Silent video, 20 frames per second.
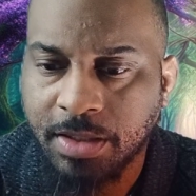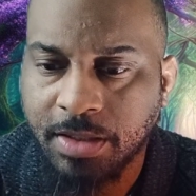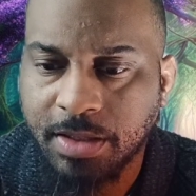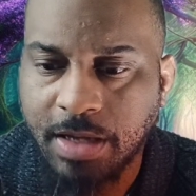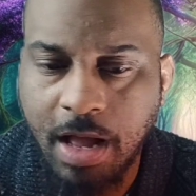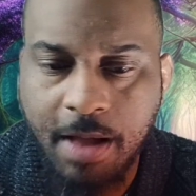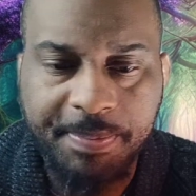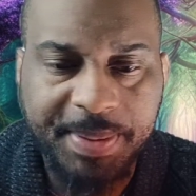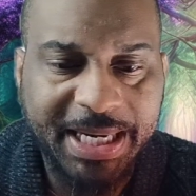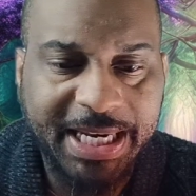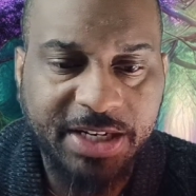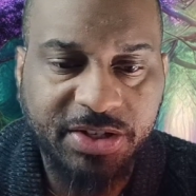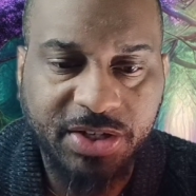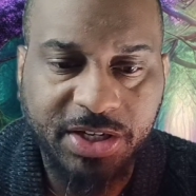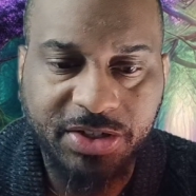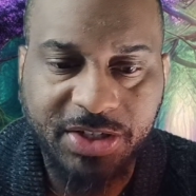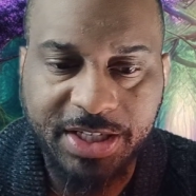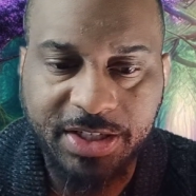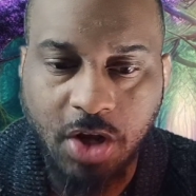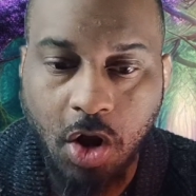companies
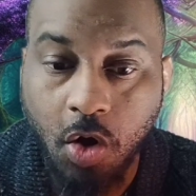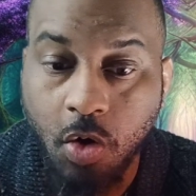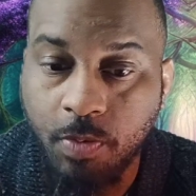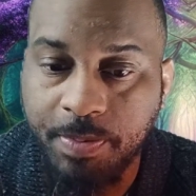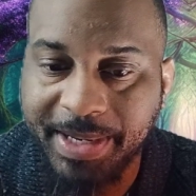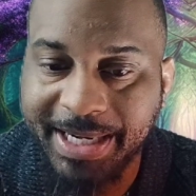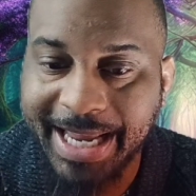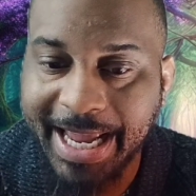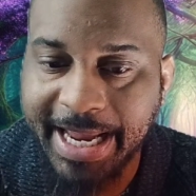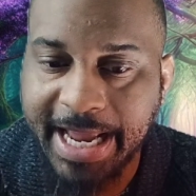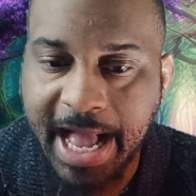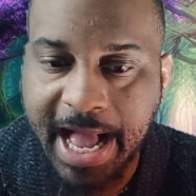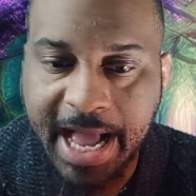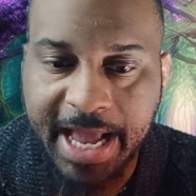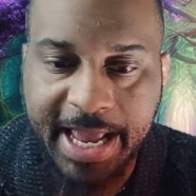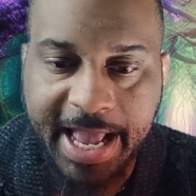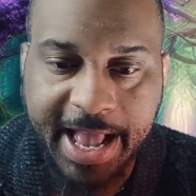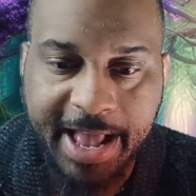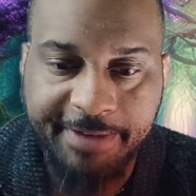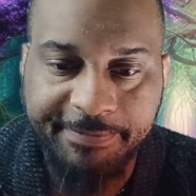such as
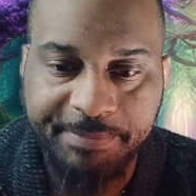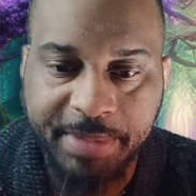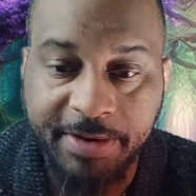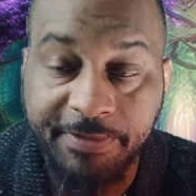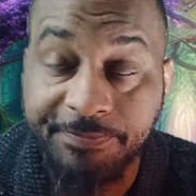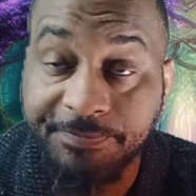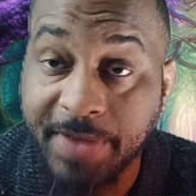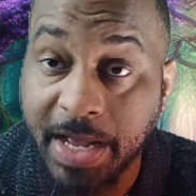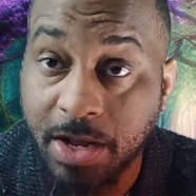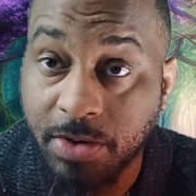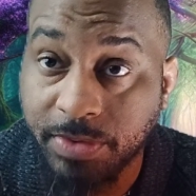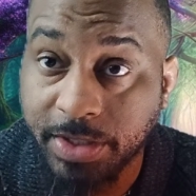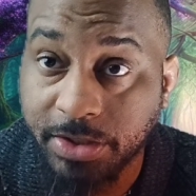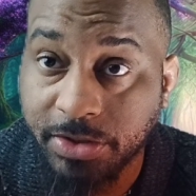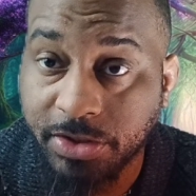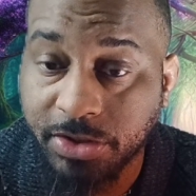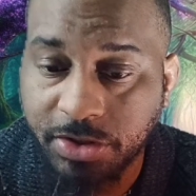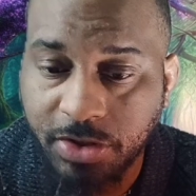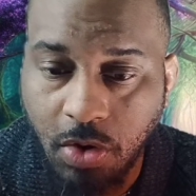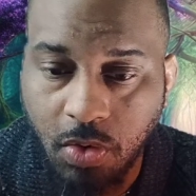OpenAI have been
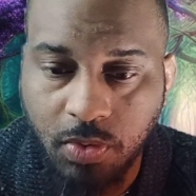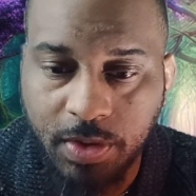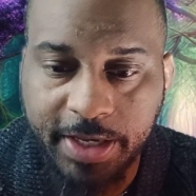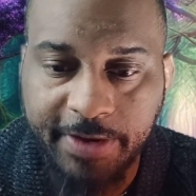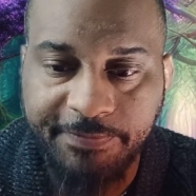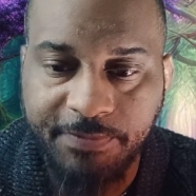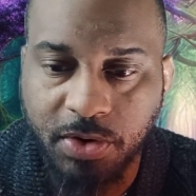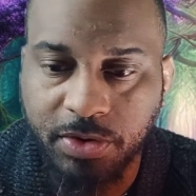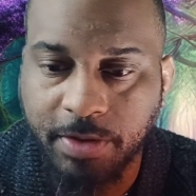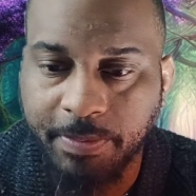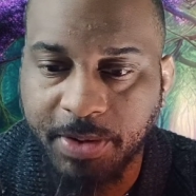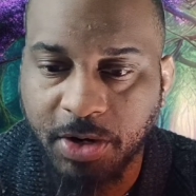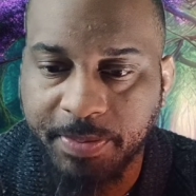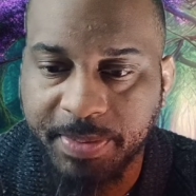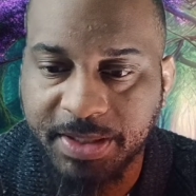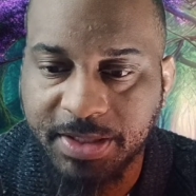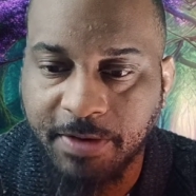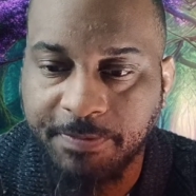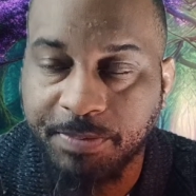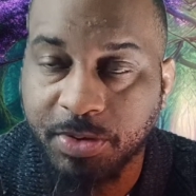founded solely for the
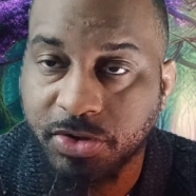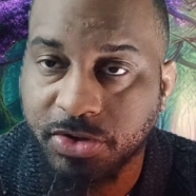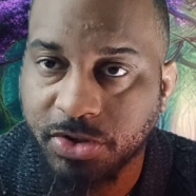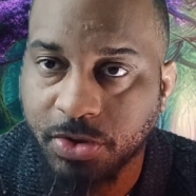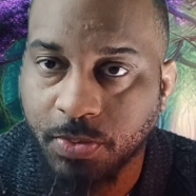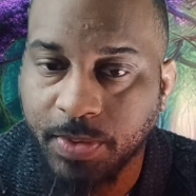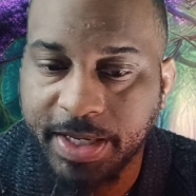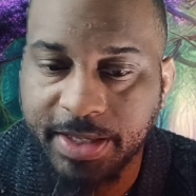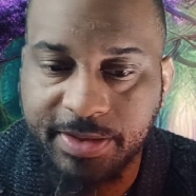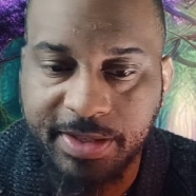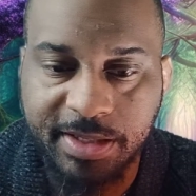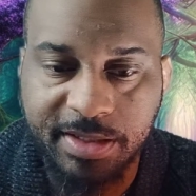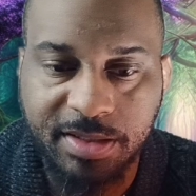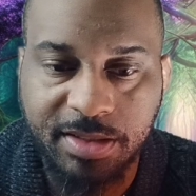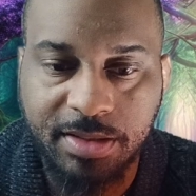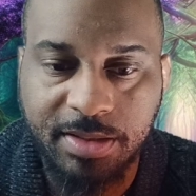purpose of pursuing this